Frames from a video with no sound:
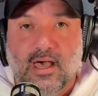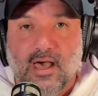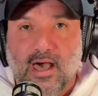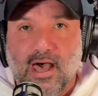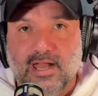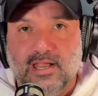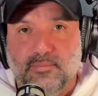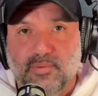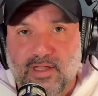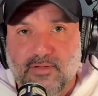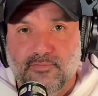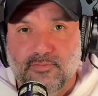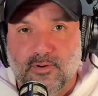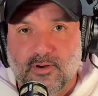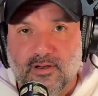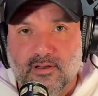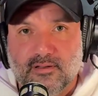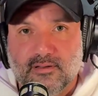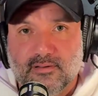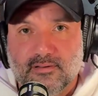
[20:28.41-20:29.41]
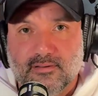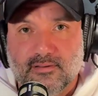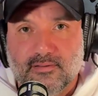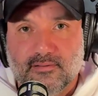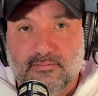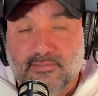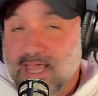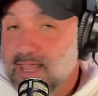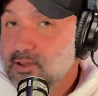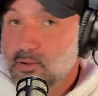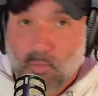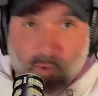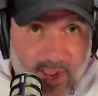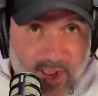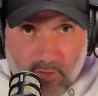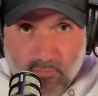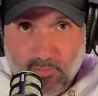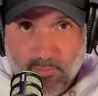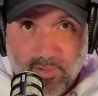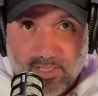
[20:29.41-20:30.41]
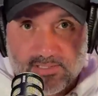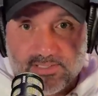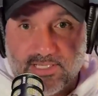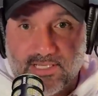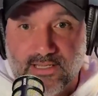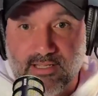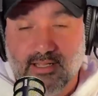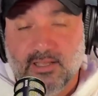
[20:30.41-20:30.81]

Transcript: How do you pay for it? Now you're way over budget.